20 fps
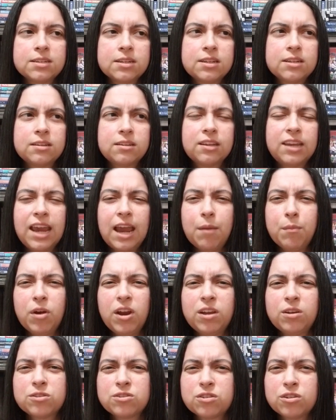The camera
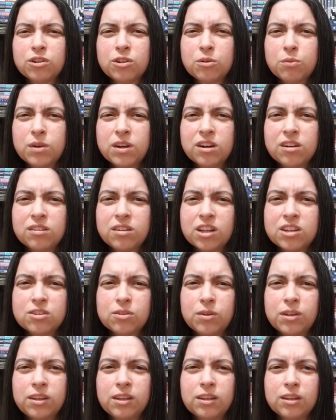angles are a little weird. That's
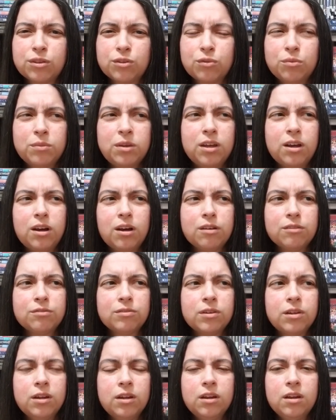the only thing that threw me
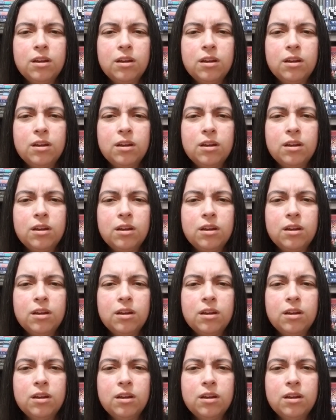off.